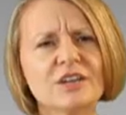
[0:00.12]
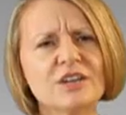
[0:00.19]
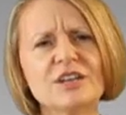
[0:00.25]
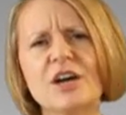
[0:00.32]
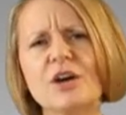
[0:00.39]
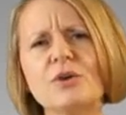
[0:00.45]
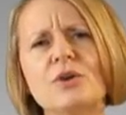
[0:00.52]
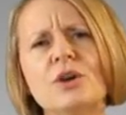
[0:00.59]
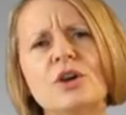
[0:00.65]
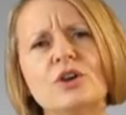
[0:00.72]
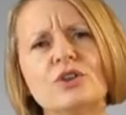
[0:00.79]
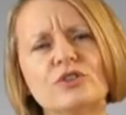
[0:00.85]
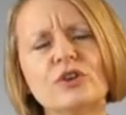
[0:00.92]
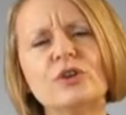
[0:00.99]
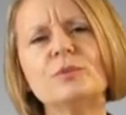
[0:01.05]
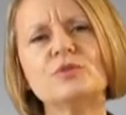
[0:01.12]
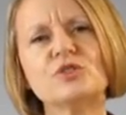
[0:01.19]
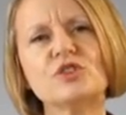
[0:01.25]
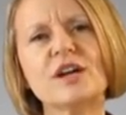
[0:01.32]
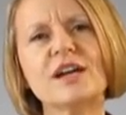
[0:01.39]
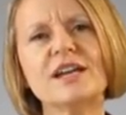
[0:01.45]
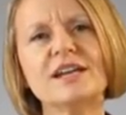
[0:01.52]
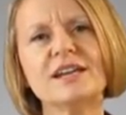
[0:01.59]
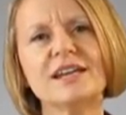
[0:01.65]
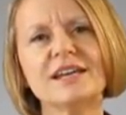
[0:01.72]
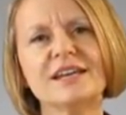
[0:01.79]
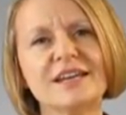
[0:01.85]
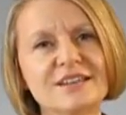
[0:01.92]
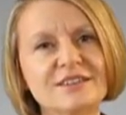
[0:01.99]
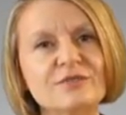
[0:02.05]
You know, group
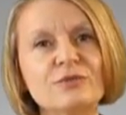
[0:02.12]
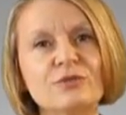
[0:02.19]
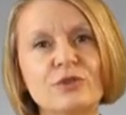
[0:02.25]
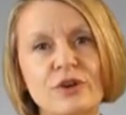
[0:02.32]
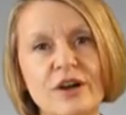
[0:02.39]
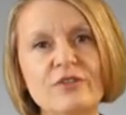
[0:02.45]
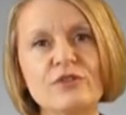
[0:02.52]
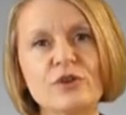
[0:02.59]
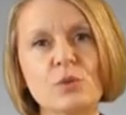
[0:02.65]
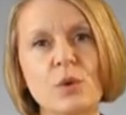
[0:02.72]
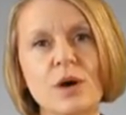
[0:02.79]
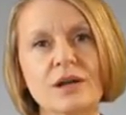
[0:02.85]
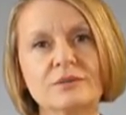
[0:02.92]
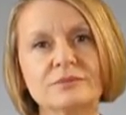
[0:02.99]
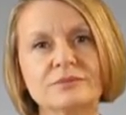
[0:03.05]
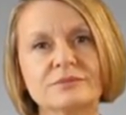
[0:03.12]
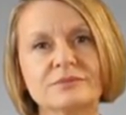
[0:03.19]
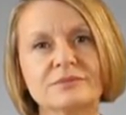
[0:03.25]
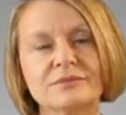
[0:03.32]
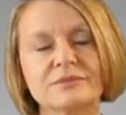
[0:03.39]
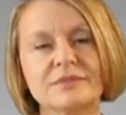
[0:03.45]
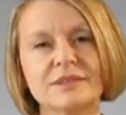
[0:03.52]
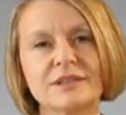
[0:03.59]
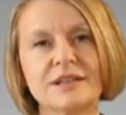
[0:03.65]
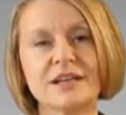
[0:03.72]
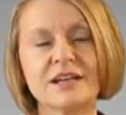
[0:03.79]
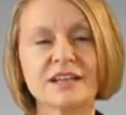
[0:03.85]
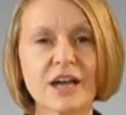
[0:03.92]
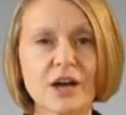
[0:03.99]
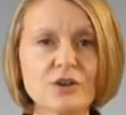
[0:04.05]
training isn't for everyone.
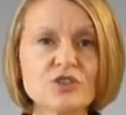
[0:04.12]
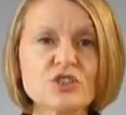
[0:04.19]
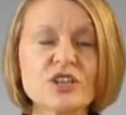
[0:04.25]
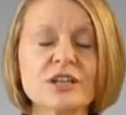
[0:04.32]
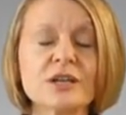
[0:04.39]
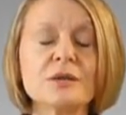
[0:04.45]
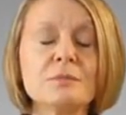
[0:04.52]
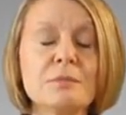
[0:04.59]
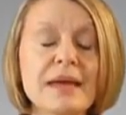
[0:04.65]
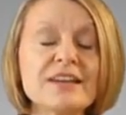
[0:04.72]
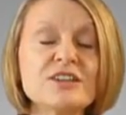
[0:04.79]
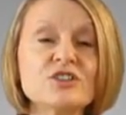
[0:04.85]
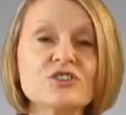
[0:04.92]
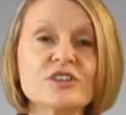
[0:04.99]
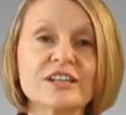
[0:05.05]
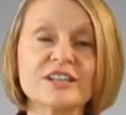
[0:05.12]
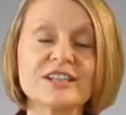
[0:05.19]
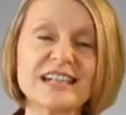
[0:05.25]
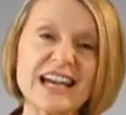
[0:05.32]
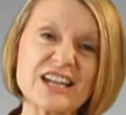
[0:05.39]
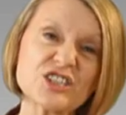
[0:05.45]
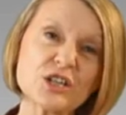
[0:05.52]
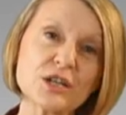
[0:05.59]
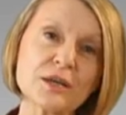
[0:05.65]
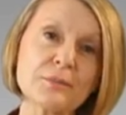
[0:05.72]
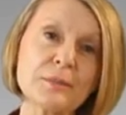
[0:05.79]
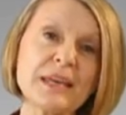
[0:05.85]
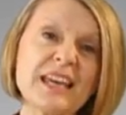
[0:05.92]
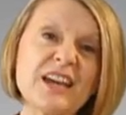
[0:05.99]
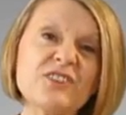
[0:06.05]
Coaching and mentoring could actually
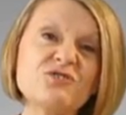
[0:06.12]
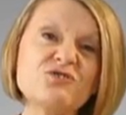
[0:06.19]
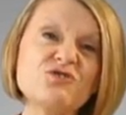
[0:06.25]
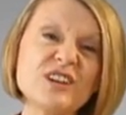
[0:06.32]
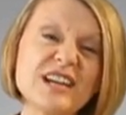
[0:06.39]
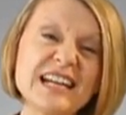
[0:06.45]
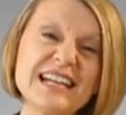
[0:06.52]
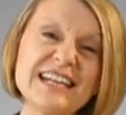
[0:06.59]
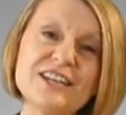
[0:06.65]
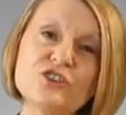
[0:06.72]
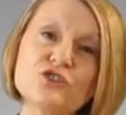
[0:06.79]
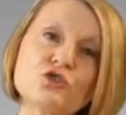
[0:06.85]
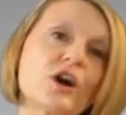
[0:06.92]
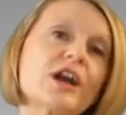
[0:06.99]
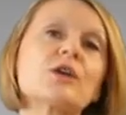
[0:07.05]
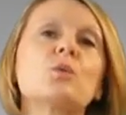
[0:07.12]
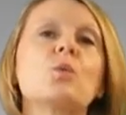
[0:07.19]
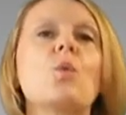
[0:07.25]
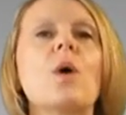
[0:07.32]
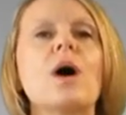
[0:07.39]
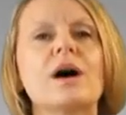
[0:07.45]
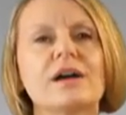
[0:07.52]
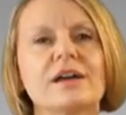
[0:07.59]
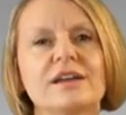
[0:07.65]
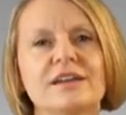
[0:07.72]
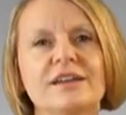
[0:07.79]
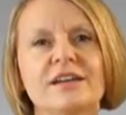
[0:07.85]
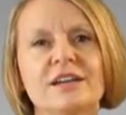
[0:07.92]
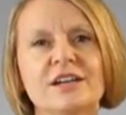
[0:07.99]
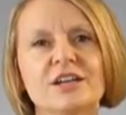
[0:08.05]
be a really great
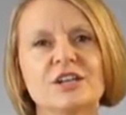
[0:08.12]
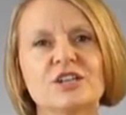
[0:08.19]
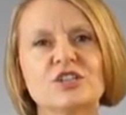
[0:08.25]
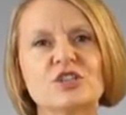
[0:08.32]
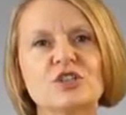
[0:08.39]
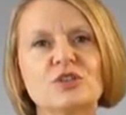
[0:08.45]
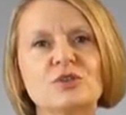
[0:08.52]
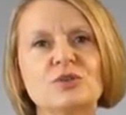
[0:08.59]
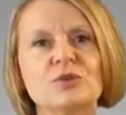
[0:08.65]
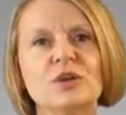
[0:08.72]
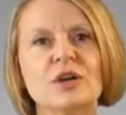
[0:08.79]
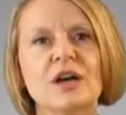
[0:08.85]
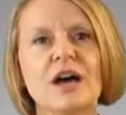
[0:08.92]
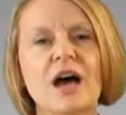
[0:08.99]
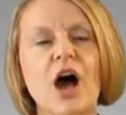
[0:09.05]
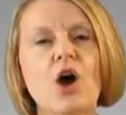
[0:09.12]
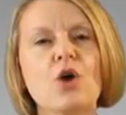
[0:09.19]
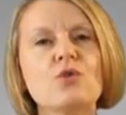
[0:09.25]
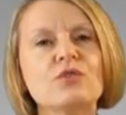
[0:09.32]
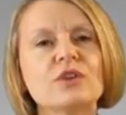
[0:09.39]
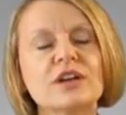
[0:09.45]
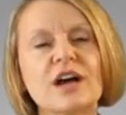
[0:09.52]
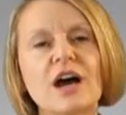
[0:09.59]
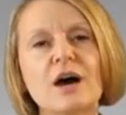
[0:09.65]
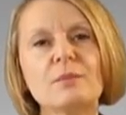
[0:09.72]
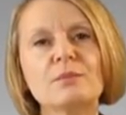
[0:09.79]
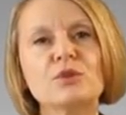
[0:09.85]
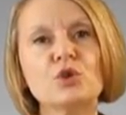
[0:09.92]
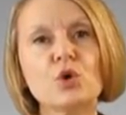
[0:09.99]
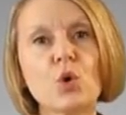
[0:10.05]
way to
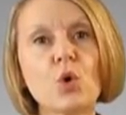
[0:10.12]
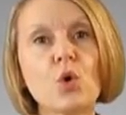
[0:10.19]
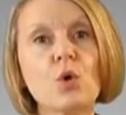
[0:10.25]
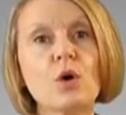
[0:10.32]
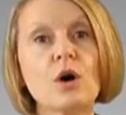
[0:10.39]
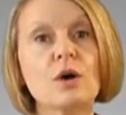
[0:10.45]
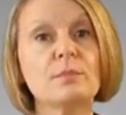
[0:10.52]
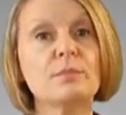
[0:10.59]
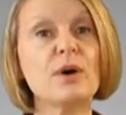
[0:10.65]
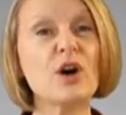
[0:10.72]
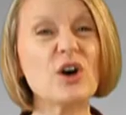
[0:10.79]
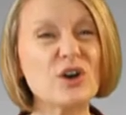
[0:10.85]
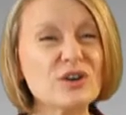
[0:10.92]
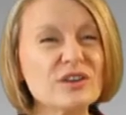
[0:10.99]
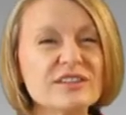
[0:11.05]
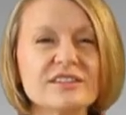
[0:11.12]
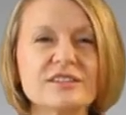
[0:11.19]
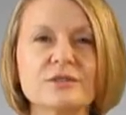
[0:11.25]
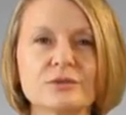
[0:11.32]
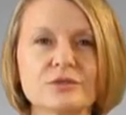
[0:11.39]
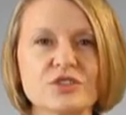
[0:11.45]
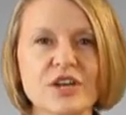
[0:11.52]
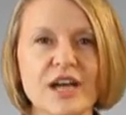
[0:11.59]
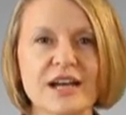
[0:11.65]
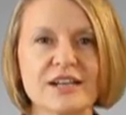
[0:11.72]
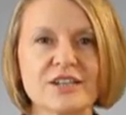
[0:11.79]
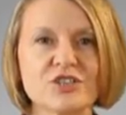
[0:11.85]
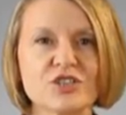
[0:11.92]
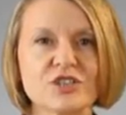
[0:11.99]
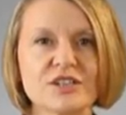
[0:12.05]
overcome your personal
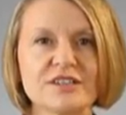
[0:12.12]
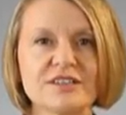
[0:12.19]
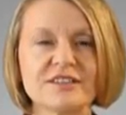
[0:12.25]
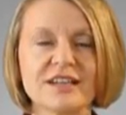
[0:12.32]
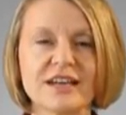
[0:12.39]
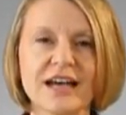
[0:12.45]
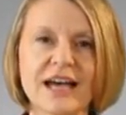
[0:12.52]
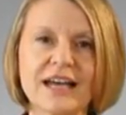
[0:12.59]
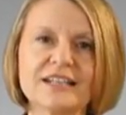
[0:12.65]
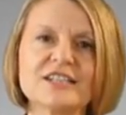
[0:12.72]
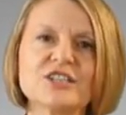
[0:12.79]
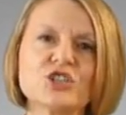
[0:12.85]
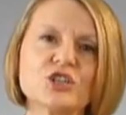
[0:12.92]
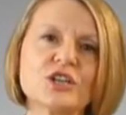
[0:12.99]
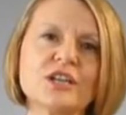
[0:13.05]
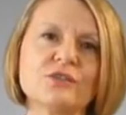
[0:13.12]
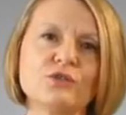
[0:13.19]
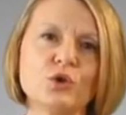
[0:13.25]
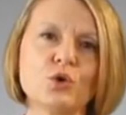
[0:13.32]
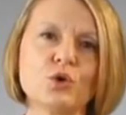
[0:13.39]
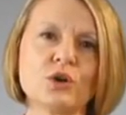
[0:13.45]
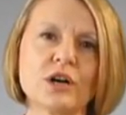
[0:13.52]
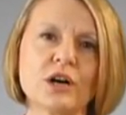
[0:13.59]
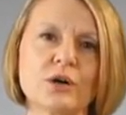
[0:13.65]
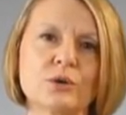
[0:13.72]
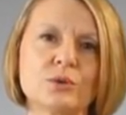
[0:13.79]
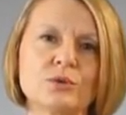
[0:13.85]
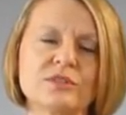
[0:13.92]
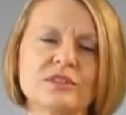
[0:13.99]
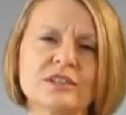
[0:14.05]
challenges and achieve your
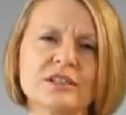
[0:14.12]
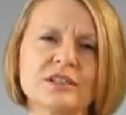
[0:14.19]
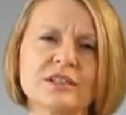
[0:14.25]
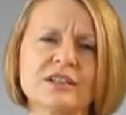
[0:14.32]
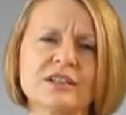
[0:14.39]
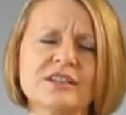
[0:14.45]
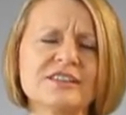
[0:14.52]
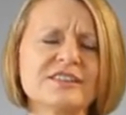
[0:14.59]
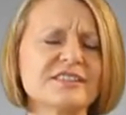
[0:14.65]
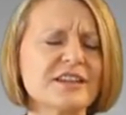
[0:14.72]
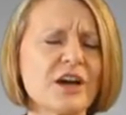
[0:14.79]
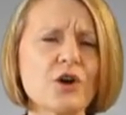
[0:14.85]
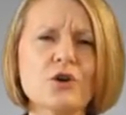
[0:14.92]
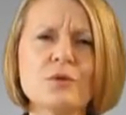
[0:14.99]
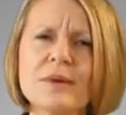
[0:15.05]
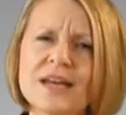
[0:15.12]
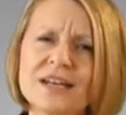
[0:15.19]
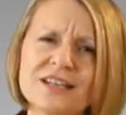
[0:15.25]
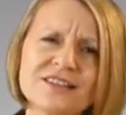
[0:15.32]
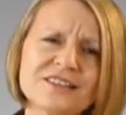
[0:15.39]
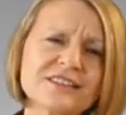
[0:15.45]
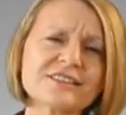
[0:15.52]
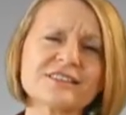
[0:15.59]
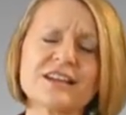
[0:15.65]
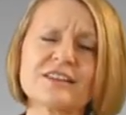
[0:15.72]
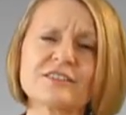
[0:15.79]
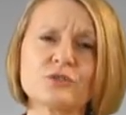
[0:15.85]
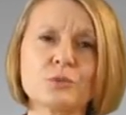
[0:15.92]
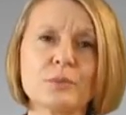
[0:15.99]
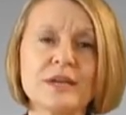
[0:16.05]
goals. So many
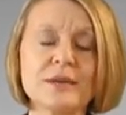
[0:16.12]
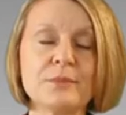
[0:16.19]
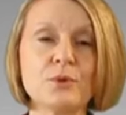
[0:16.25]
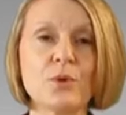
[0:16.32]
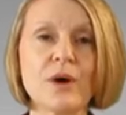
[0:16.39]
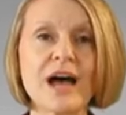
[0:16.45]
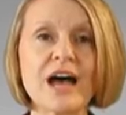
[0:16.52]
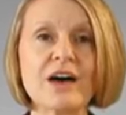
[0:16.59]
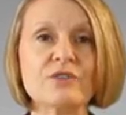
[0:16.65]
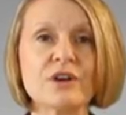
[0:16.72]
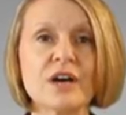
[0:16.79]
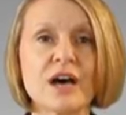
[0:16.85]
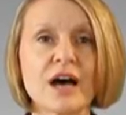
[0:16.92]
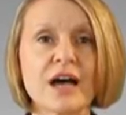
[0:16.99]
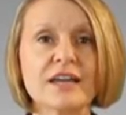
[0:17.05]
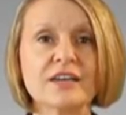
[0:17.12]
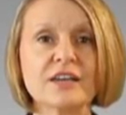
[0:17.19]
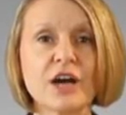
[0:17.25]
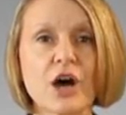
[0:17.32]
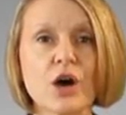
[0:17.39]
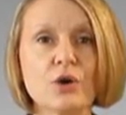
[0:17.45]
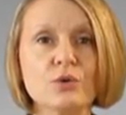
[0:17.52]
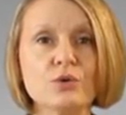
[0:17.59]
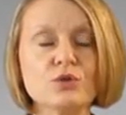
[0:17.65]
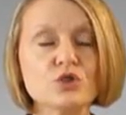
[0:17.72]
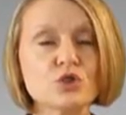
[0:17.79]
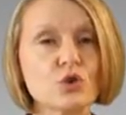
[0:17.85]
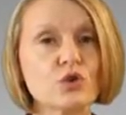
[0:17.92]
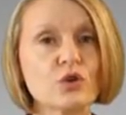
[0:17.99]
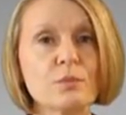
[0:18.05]
successful people have a
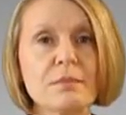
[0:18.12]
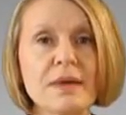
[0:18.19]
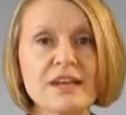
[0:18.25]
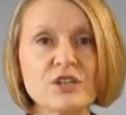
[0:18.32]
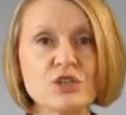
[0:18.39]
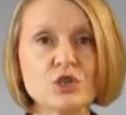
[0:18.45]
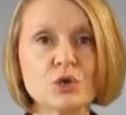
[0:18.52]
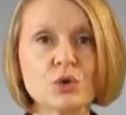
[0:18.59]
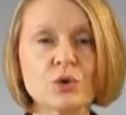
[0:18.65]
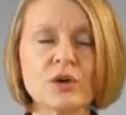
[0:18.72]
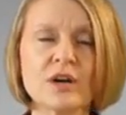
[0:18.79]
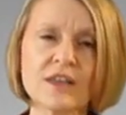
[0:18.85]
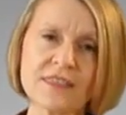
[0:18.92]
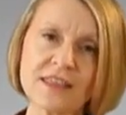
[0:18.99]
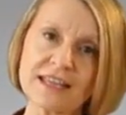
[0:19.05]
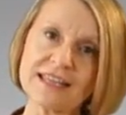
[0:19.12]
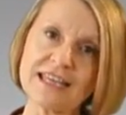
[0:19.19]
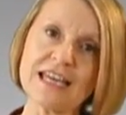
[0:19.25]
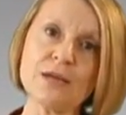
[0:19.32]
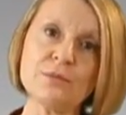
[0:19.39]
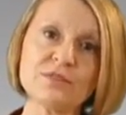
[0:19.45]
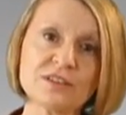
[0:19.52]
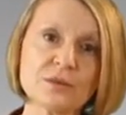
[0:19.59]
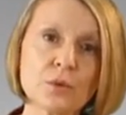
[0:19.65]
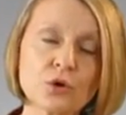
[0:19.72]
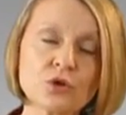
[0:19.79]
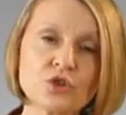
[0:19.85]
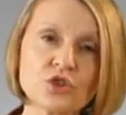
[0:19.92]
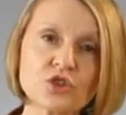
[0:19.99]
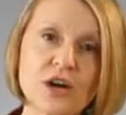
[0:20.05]
coach or a mentor that keeps them
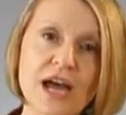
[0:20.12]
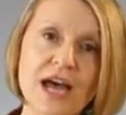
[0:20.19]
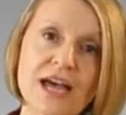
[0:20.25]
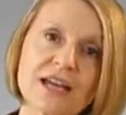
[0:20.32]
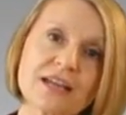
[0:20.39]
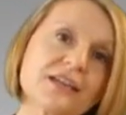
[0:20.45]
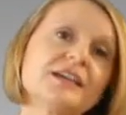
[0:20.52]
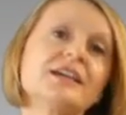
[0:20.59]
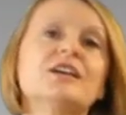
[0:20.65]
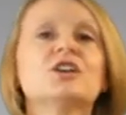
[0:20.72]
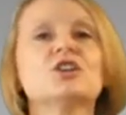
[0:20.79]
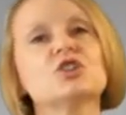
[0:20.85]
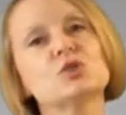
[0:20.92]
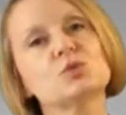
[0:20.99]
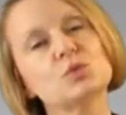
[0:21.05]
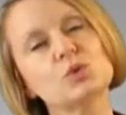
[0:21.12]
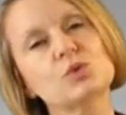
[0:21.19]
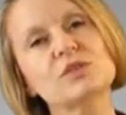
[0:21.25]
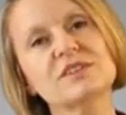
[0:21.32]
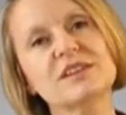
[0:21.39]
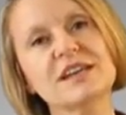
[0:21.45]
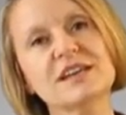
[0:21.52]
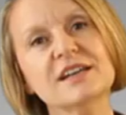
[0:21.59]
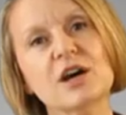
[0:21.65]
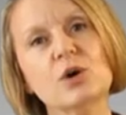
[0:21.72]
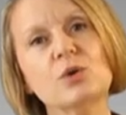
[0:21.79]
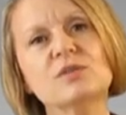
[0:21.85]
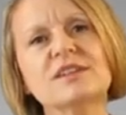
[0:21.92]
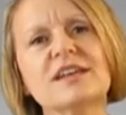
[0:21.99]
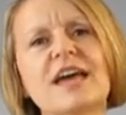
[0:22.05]
on track towards their
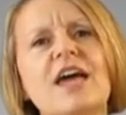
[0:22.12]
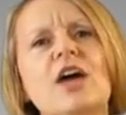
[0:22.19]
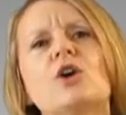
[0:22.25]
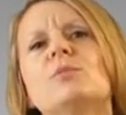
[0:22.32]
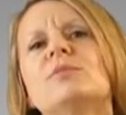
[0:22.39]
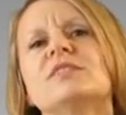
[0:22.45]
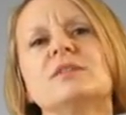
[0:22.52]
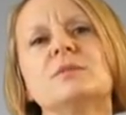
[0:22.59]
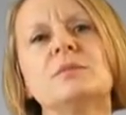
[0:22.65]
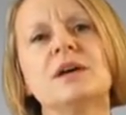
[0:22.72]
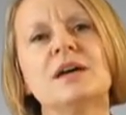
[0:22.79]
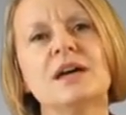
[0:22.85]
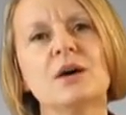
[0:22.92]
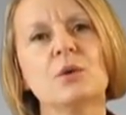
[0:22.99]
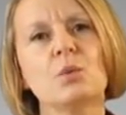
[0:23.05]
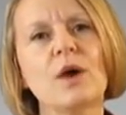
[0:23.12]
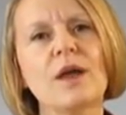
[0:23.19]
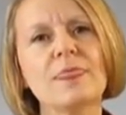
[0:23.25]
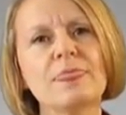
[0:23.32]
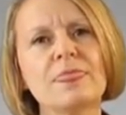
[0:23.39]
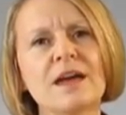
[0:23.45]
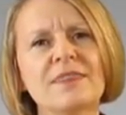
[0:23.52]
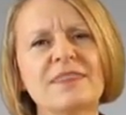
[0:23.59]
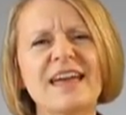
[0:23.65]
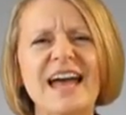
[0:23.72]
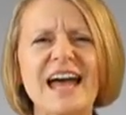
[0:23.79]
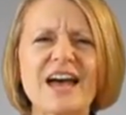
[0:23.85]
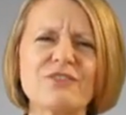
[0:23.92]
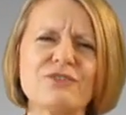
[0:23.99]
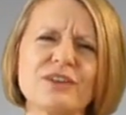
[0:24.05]
goals, that helps them when they're
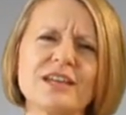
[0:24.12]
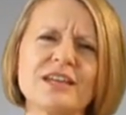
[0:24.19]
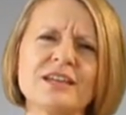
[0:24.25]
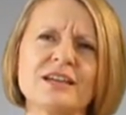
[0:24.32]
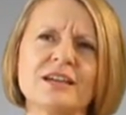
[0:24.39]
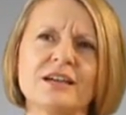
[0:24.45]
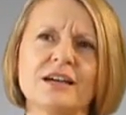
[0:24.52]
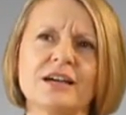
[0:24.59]
having